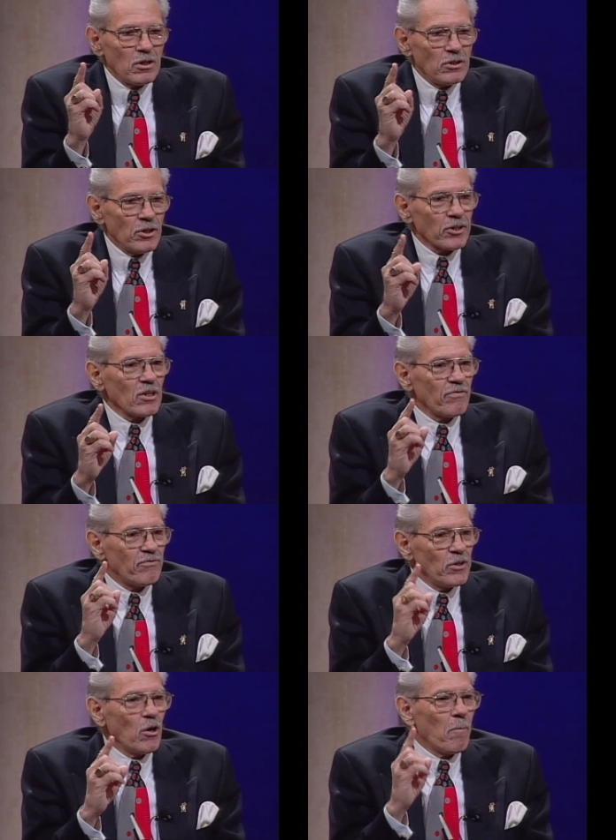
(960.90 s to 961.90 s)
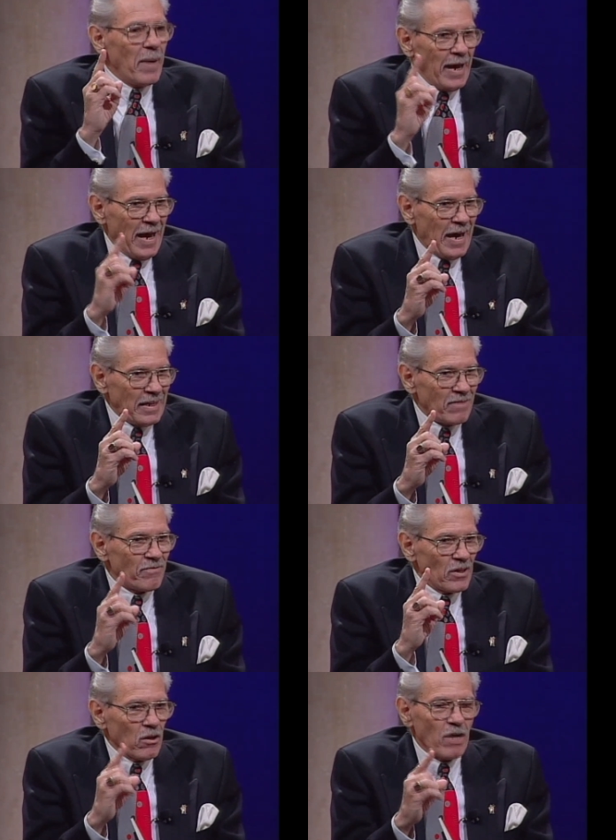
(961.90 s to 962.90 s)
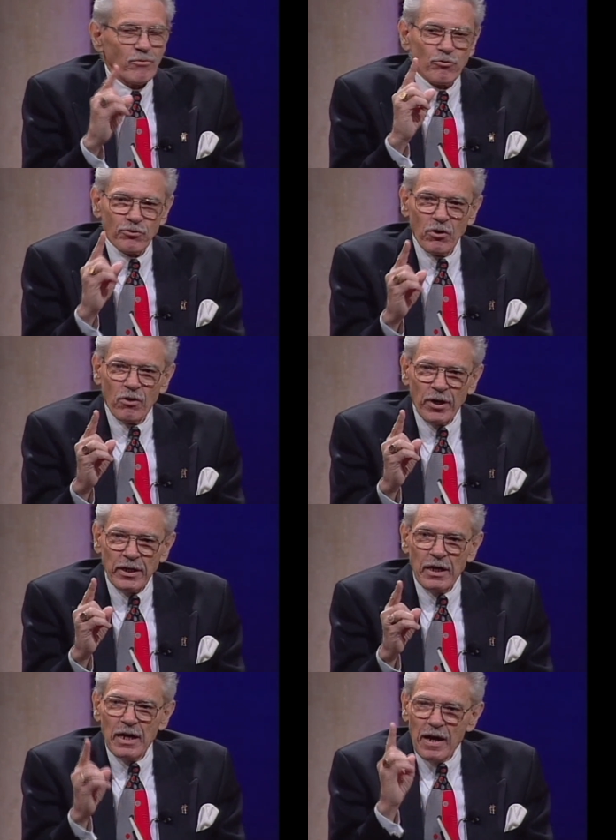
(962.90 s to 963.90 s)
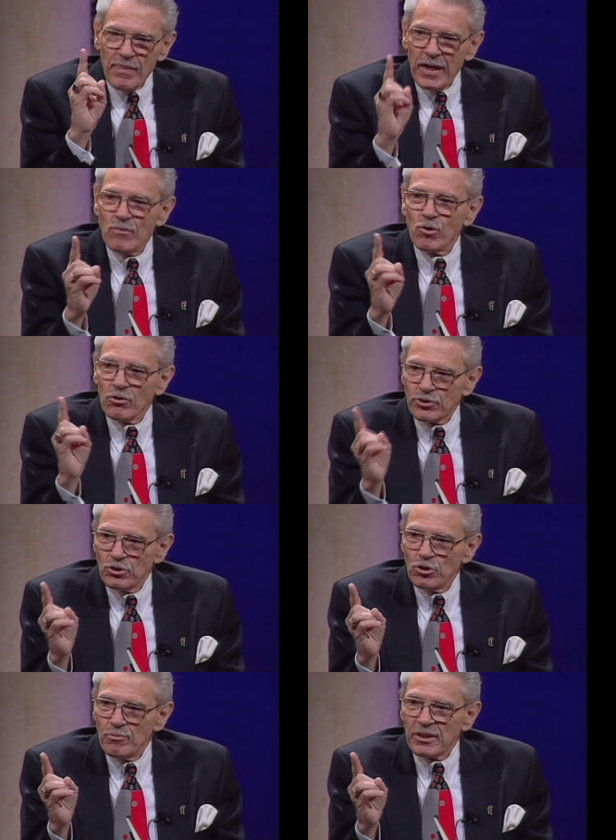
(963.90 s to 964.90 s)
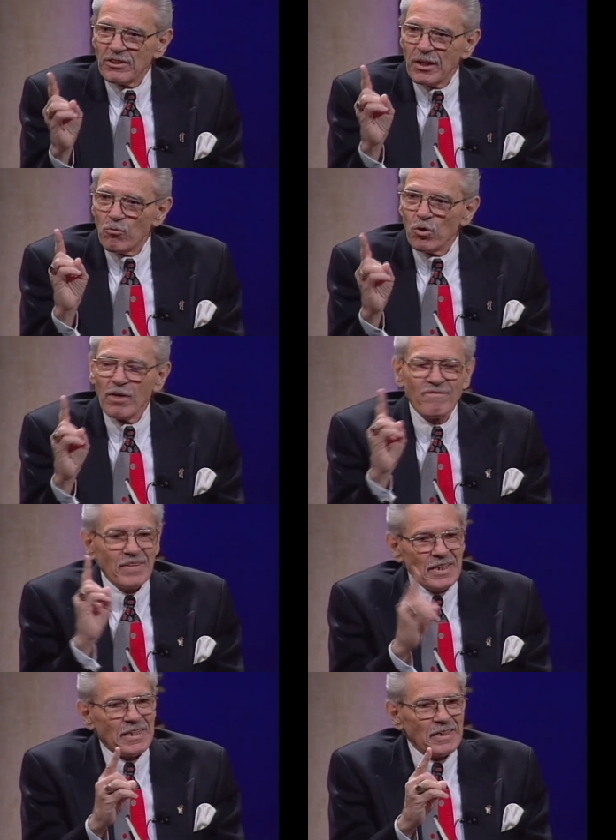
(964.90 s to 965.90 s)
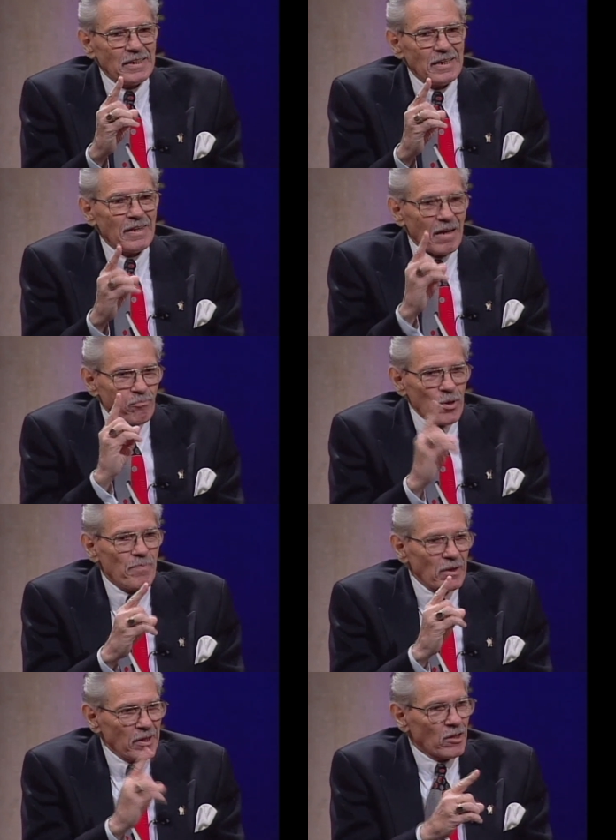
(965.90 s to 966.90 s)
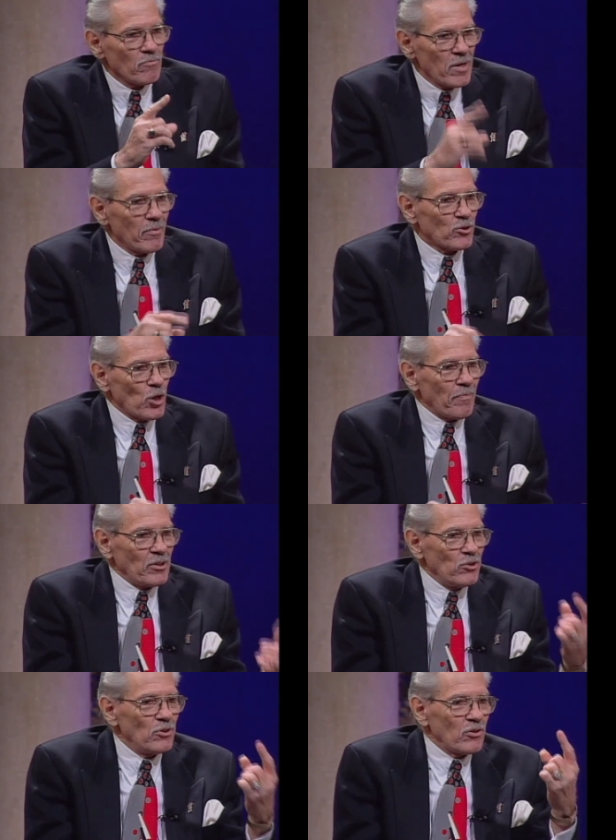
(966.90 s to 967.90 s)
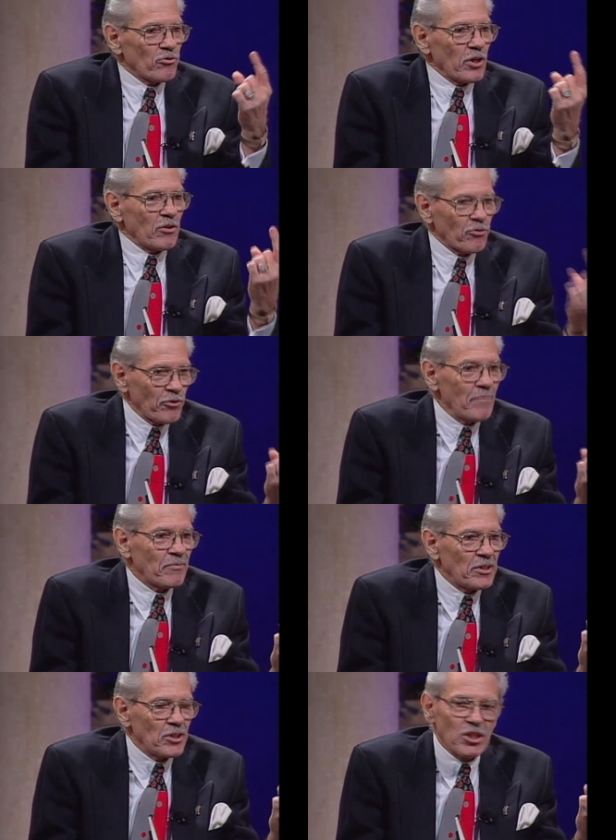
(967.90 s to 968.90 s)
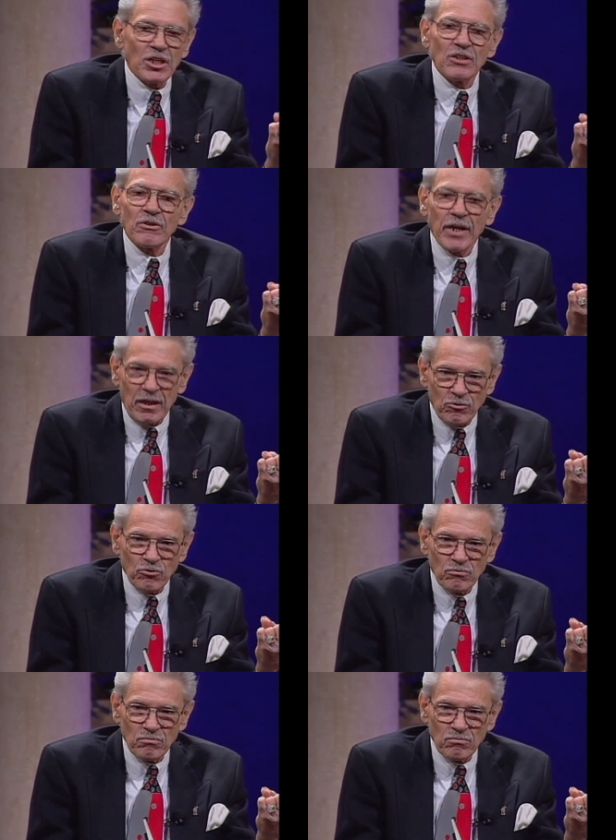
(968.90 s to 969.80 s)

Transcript: you're going to feel bad and feel awful sorry. They will too, because they will have needed that prepaid legal membership, and you didn't say something to get it in their hands.